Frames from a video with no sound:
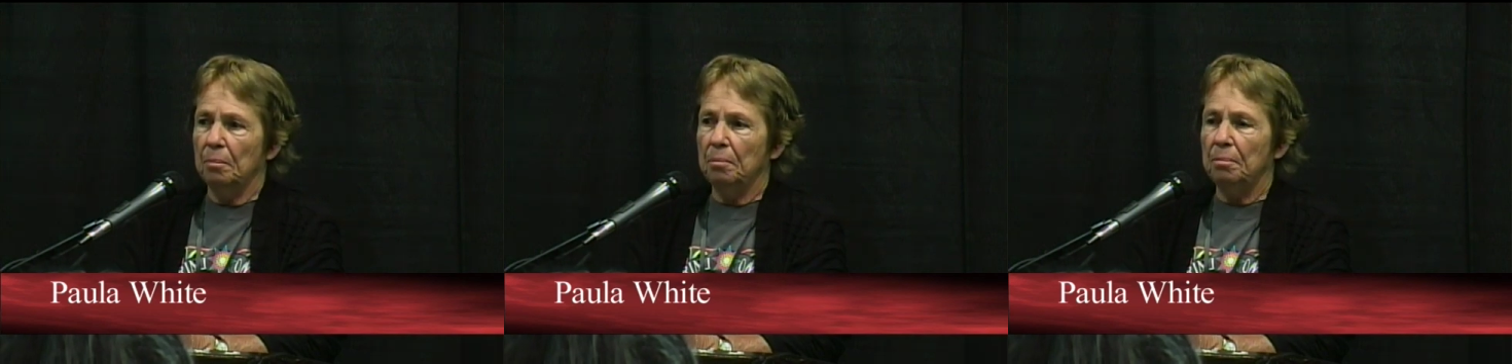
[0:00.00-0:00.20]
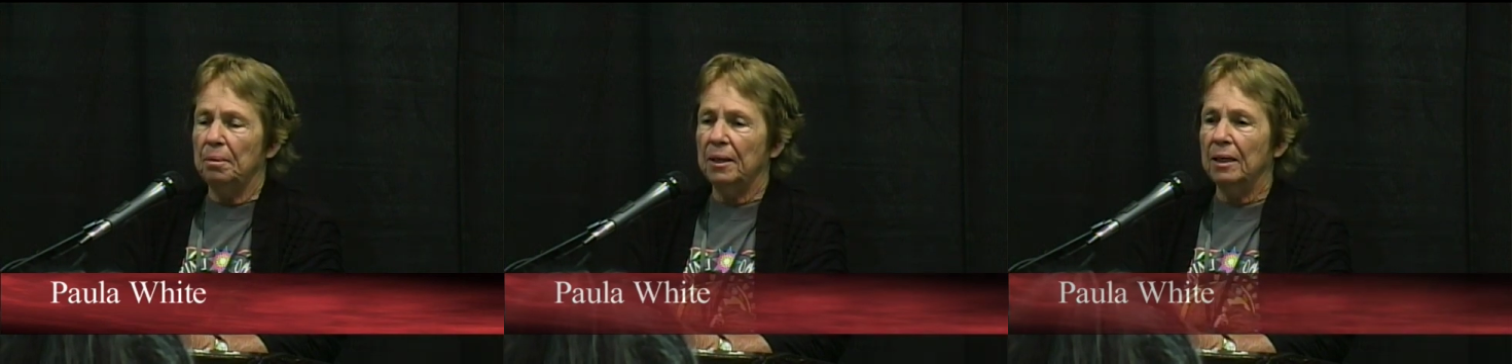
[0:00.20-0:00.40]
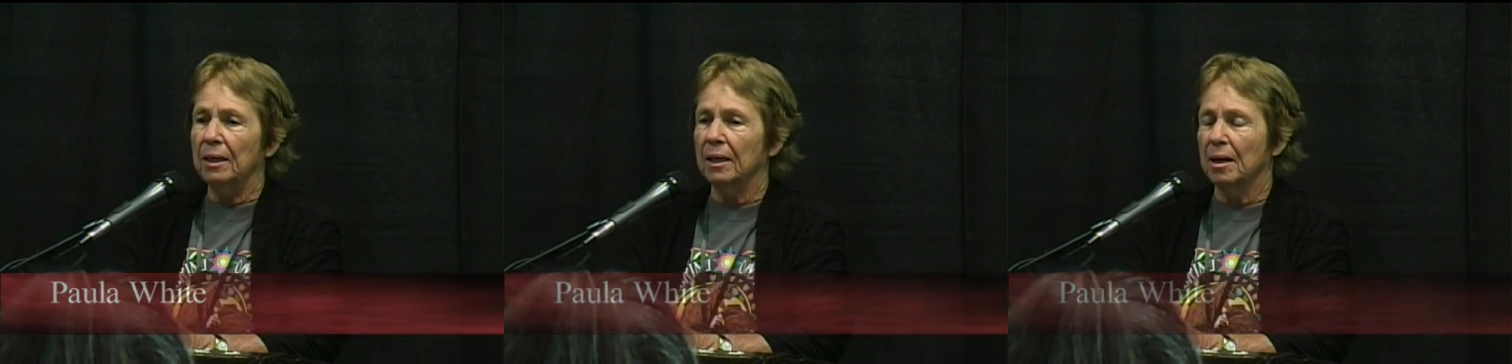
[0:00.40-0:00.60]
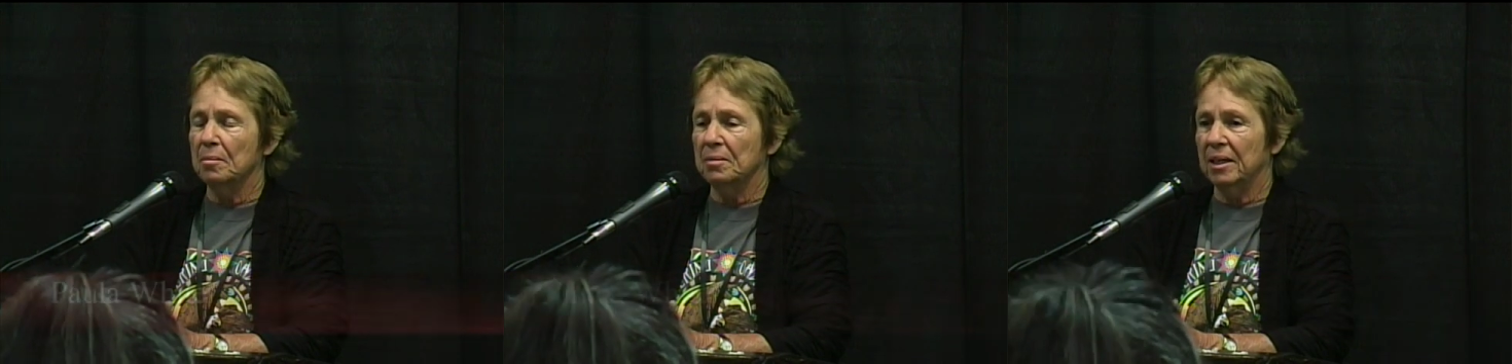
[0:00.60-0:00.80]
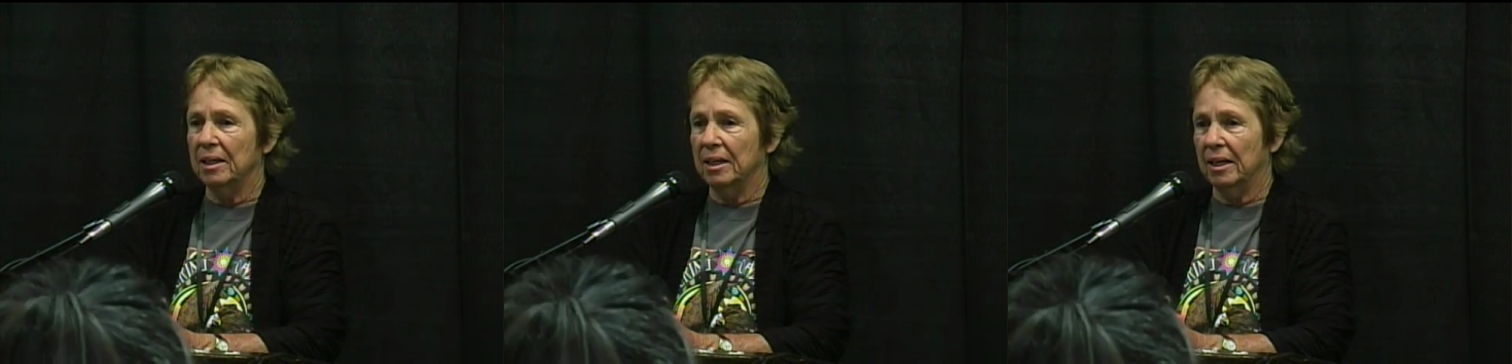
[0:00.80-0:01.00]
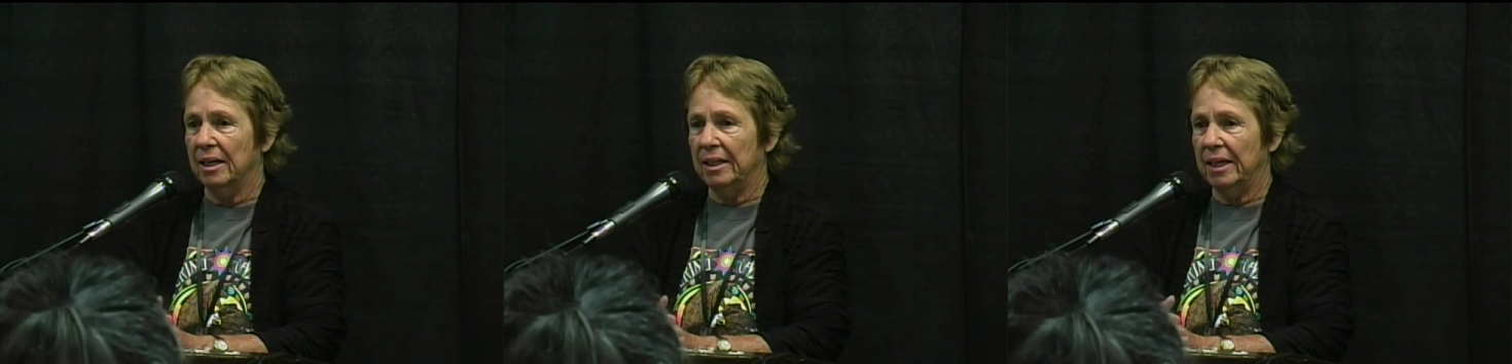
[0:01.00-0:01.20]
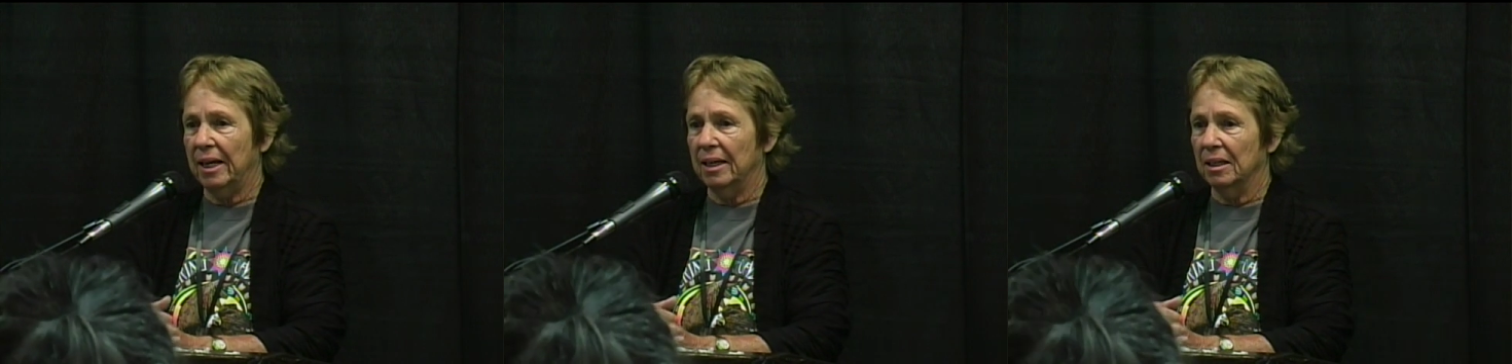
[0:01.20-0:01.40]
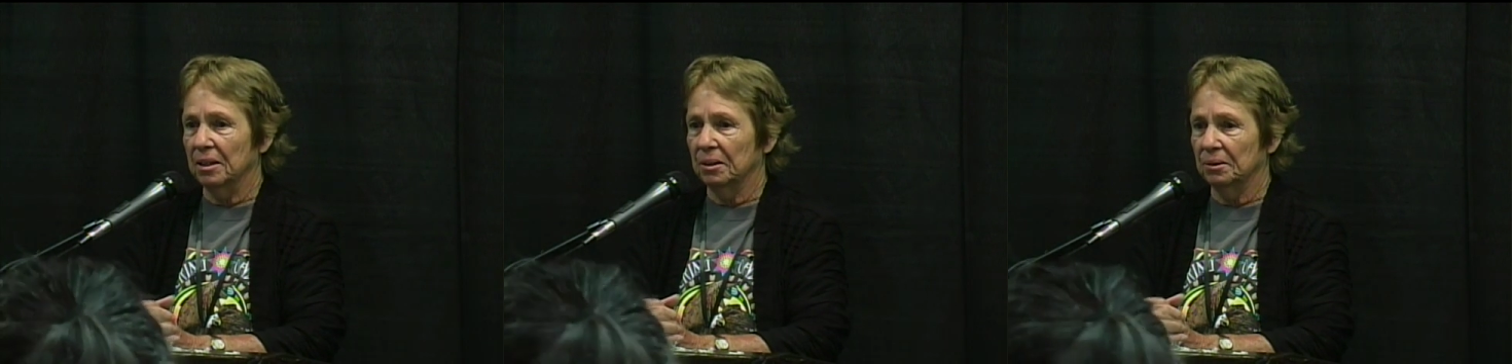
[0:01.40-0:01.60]
Pilame
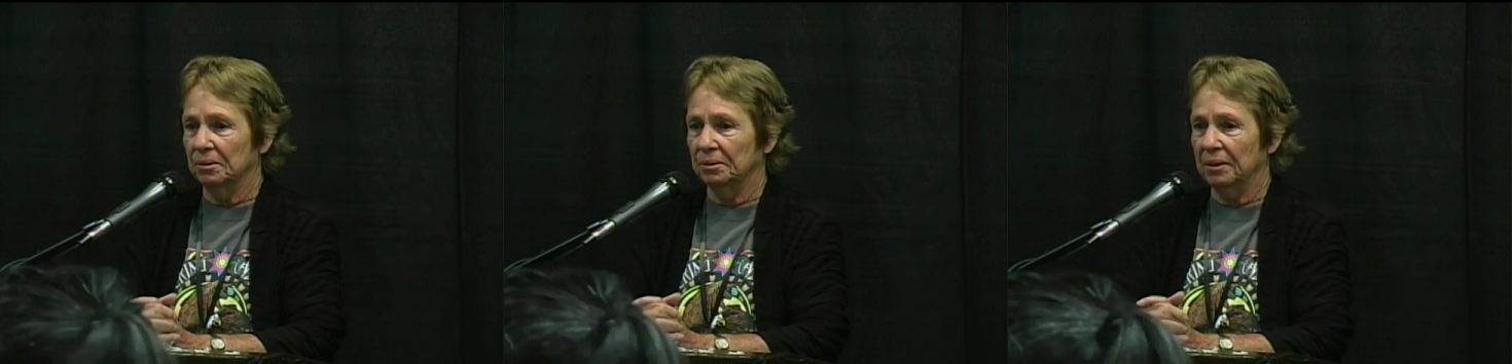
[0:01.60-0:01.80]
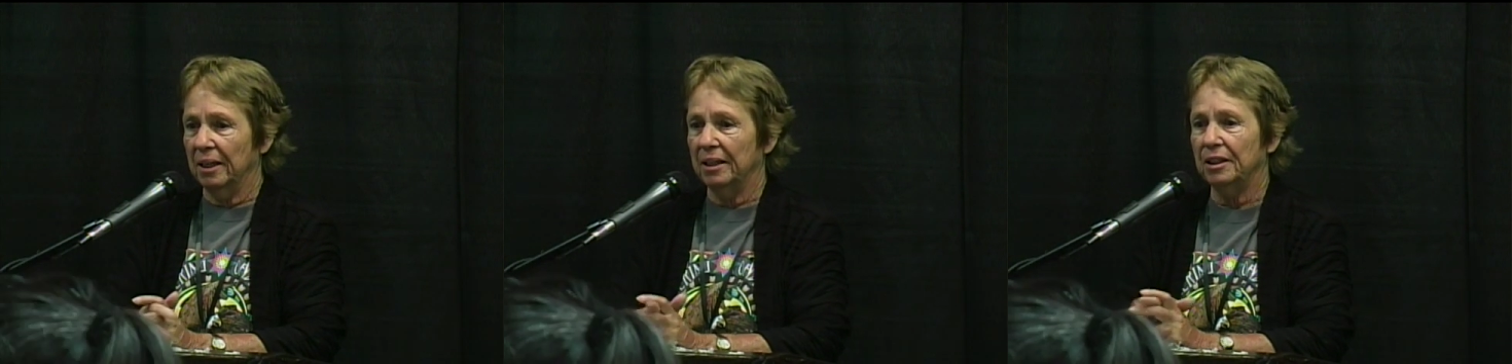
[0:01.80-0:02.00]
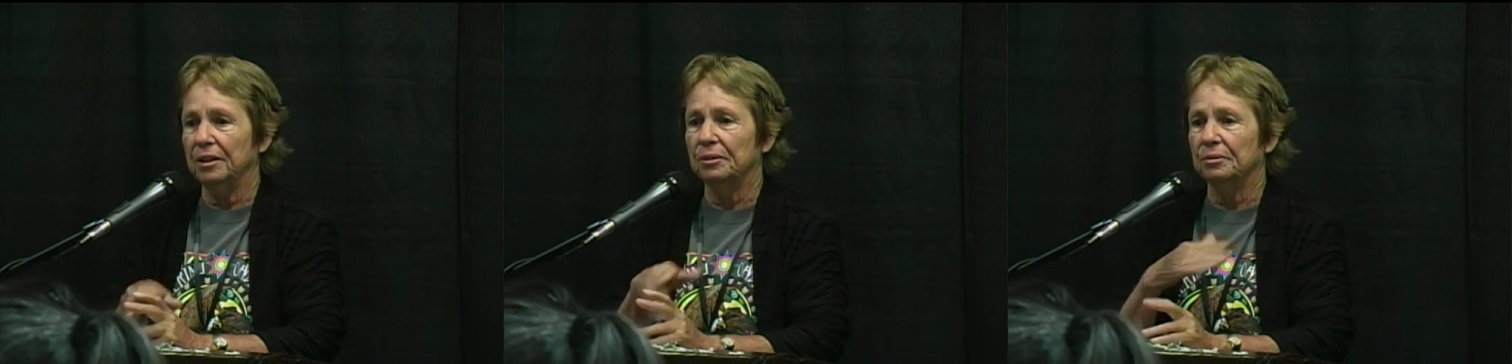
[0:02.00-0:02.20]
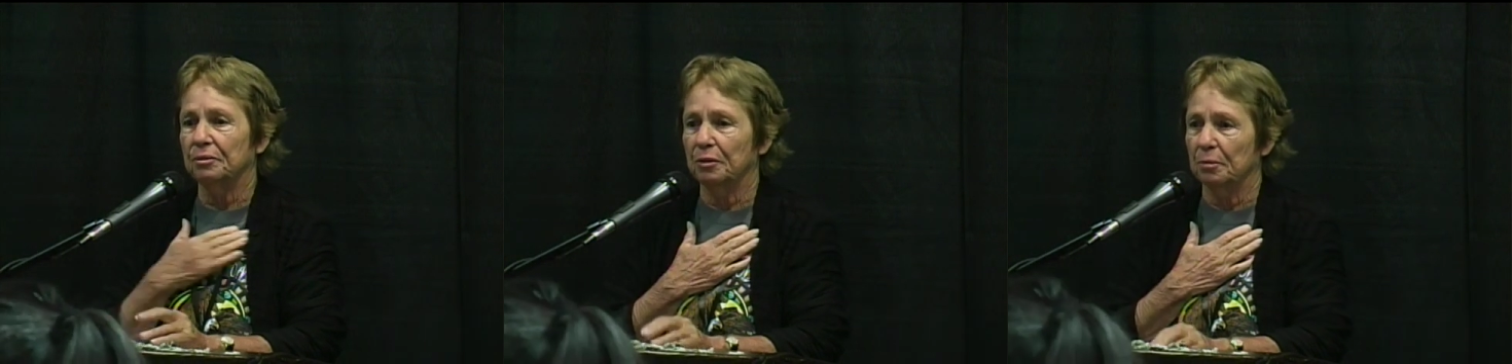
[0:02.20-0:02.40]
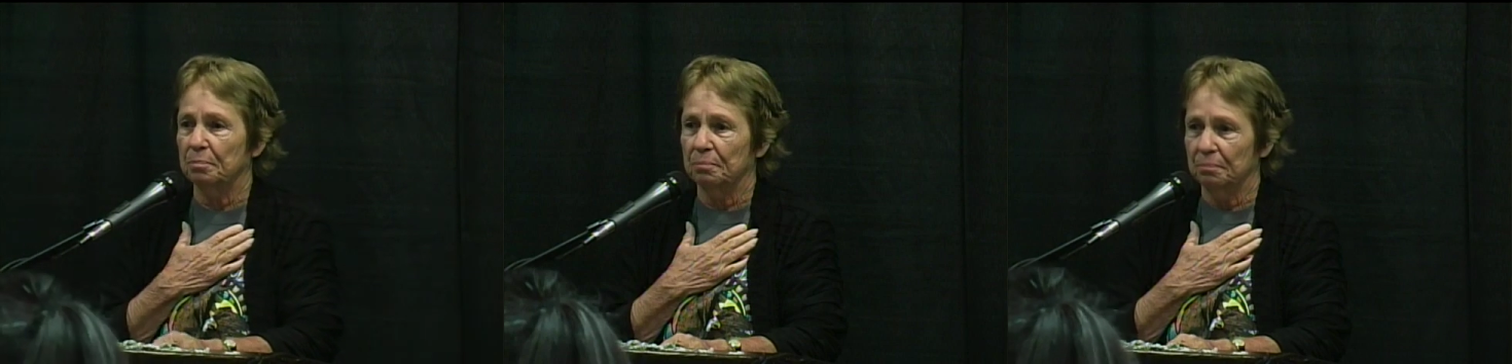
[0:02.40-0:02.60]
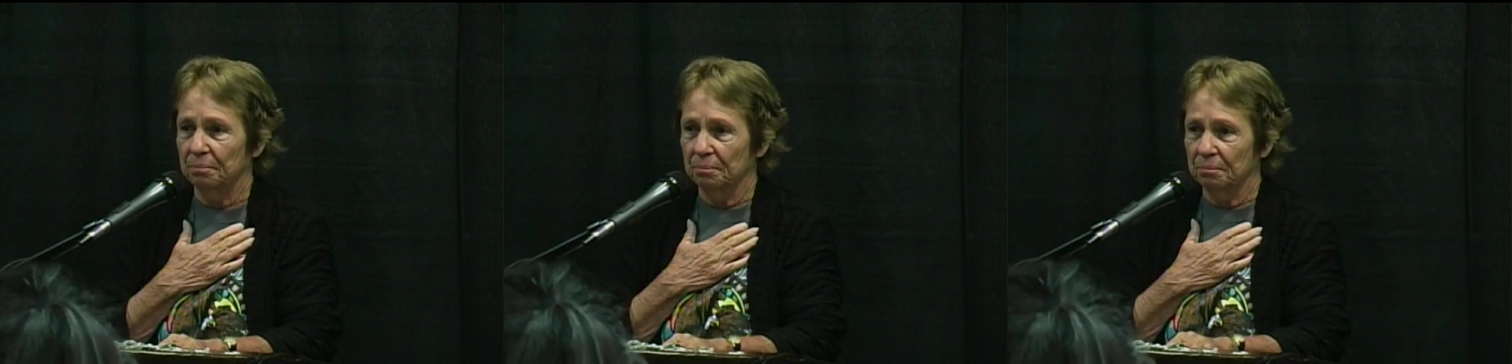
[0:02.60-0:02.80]
ayelo, thank you from